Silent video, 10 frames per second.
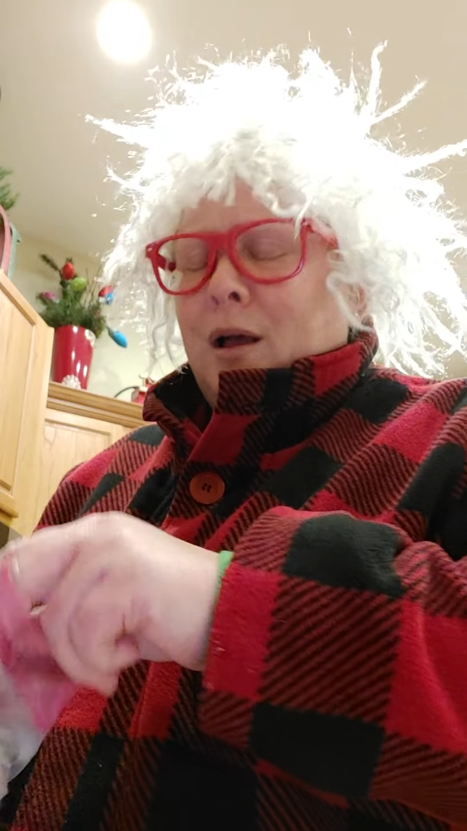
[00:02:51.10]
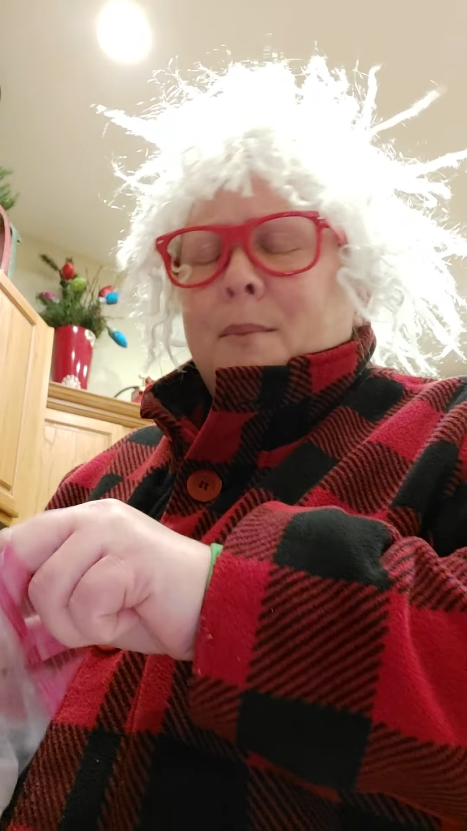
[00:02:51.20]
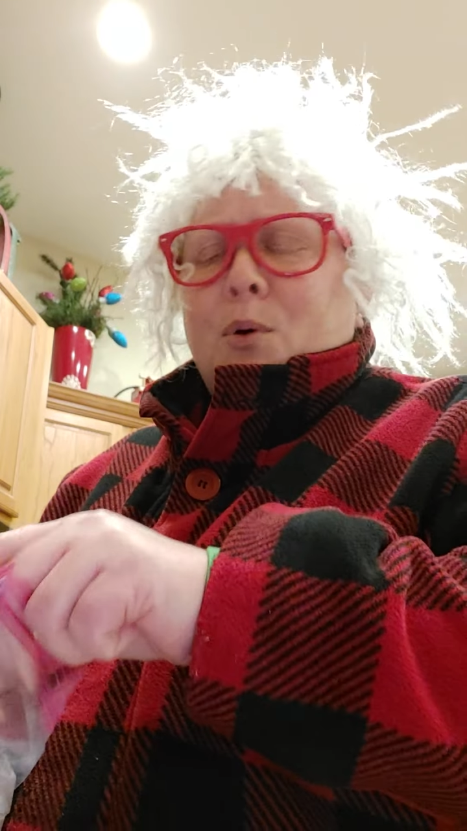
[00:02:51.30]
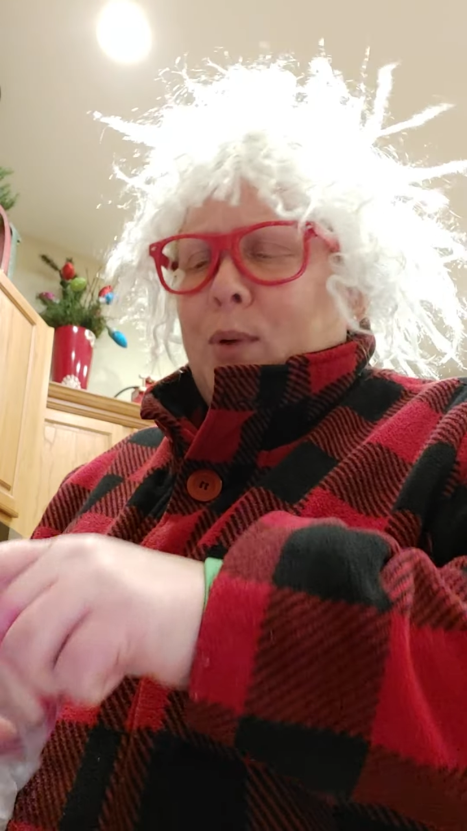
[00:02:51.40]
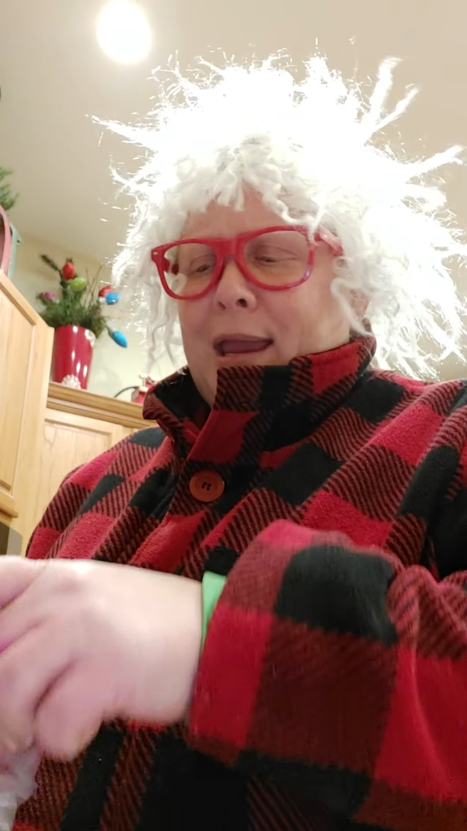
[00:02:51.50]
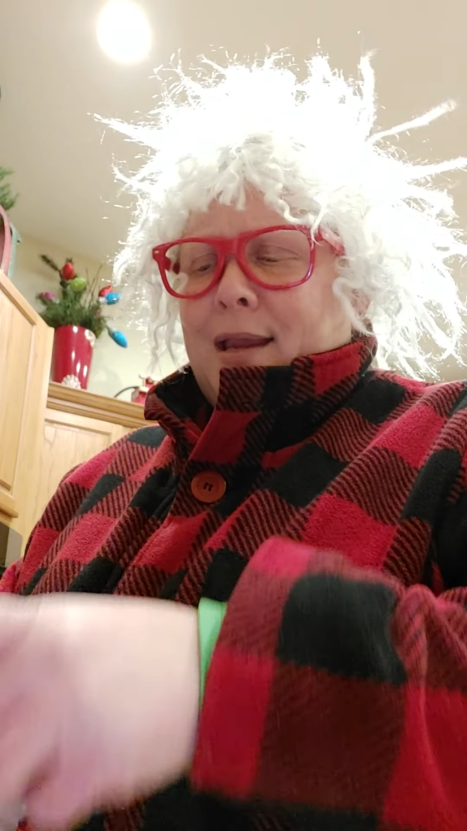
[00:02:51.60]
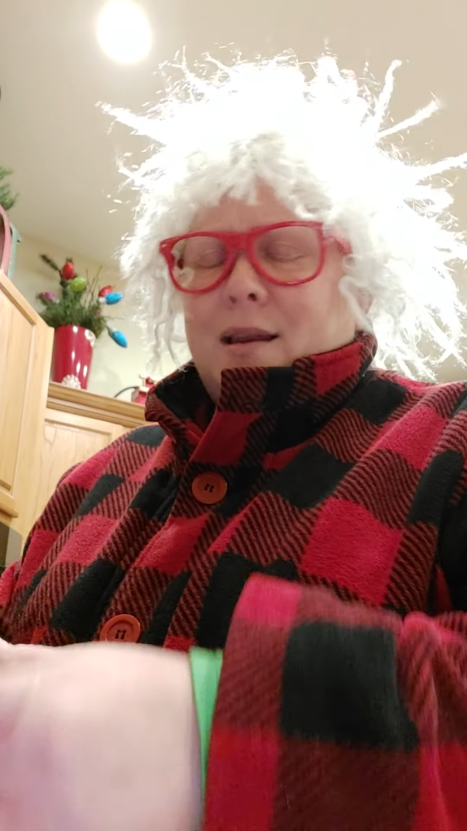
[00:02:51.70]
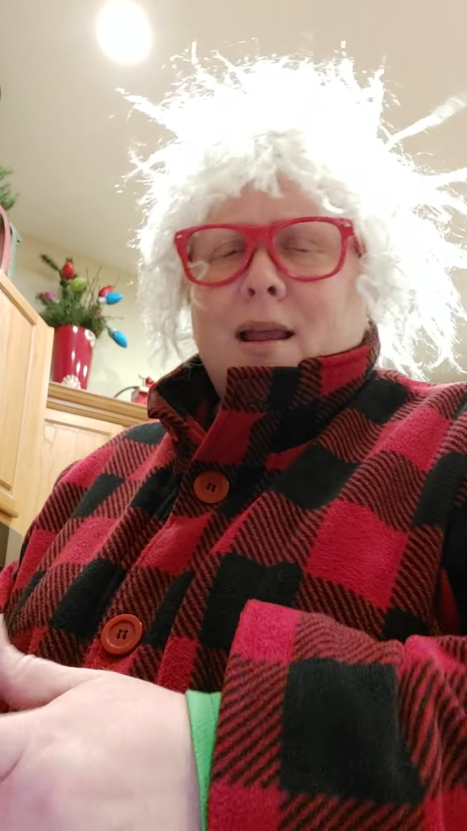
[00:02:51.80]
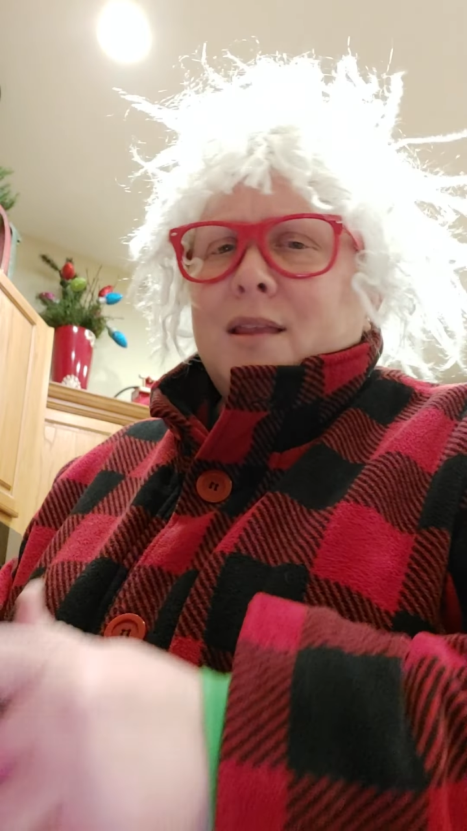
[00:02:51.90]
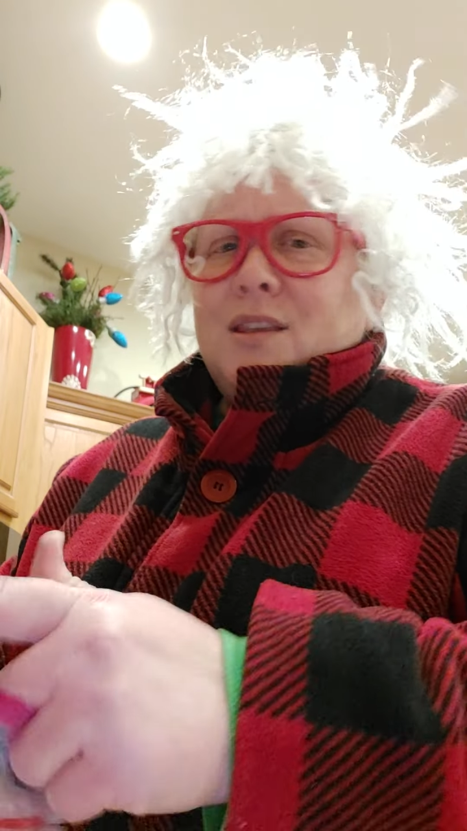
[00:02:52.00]
But wait,
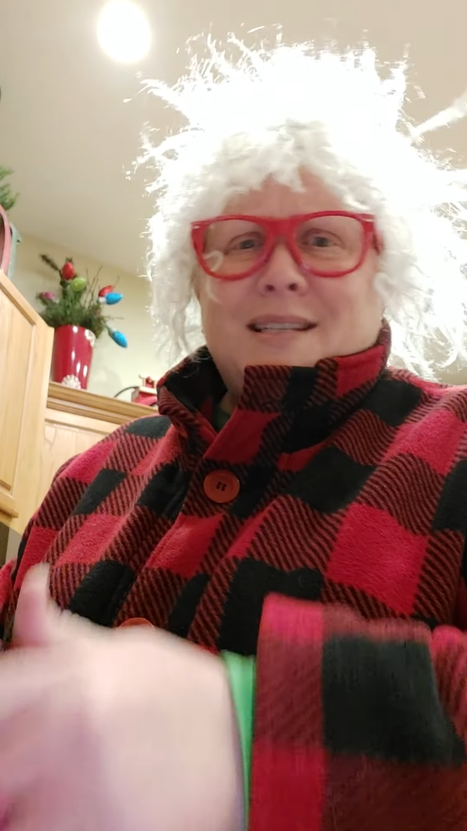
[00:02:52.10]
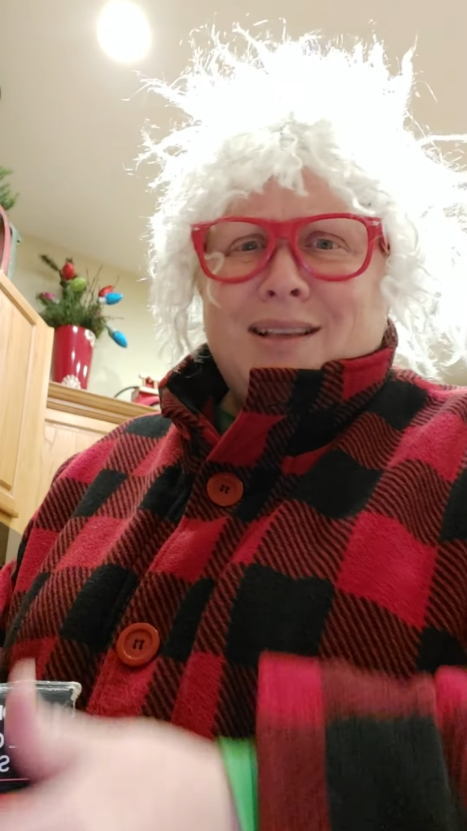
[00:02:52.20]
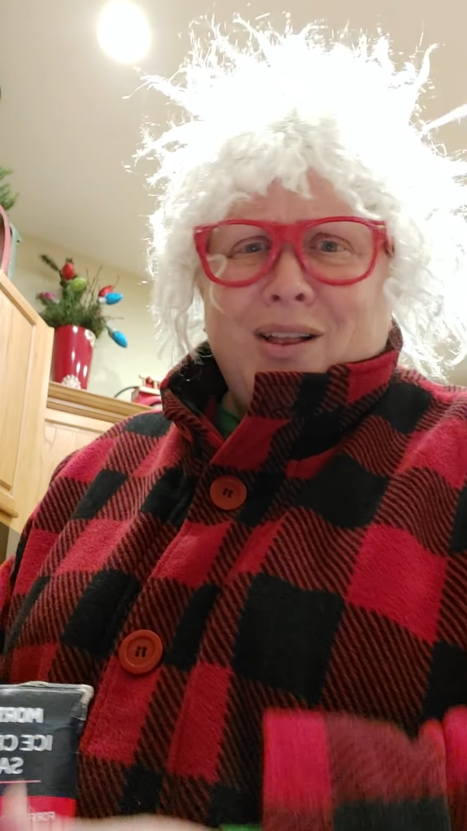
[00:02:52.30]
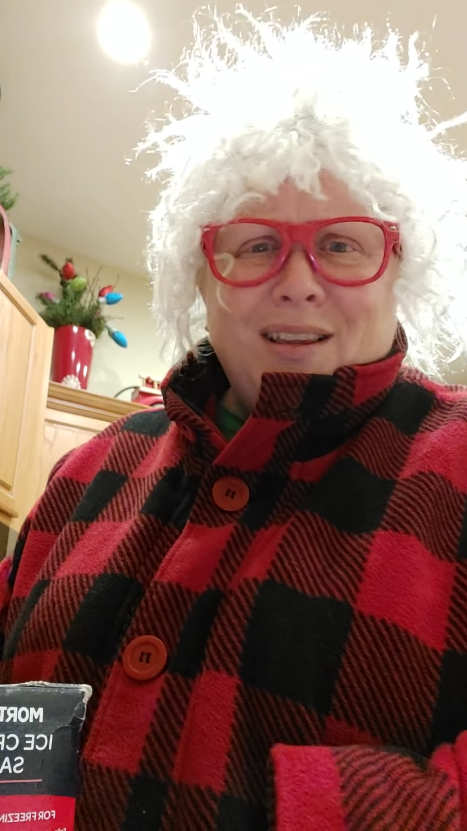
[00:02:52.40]
the salt